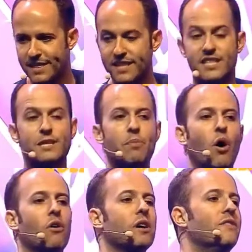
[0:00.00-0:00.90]
This is
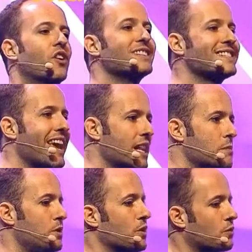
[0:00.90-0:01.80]
part of our
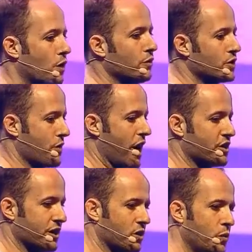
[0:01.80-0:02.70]
scalable growth
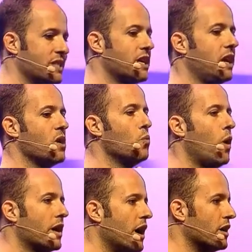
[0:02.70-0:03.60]
strategy. We sell a
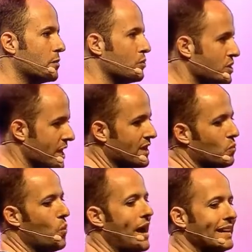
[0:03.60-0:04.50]

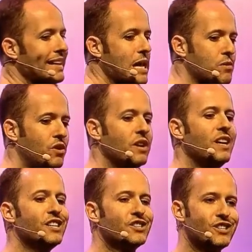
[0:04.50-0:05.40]
100% white label
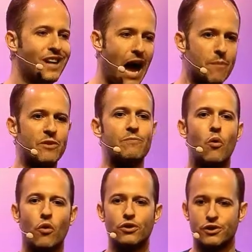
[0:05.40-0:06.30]
captive
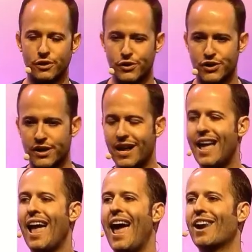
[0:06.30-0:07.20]
portal solution,
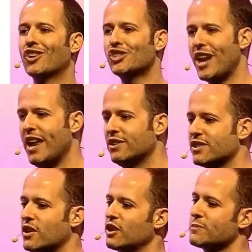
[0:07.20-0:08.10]
and our
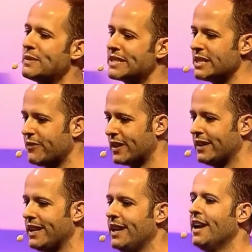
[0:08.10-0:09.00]
channels are
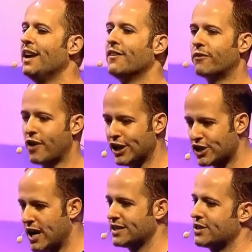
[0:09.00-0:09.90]
specifically
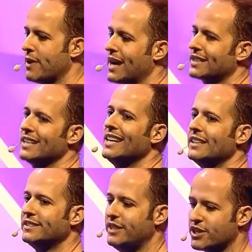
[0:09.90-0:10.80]
franchise direct,
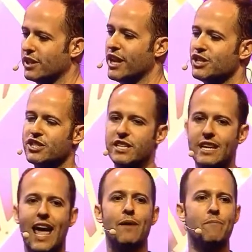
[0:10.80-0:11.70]
digital
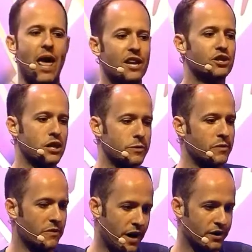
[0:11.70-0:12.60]
agency, and managed service
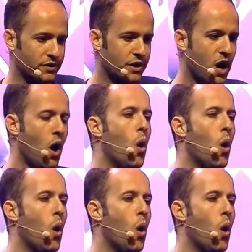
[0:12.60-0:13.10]
providers.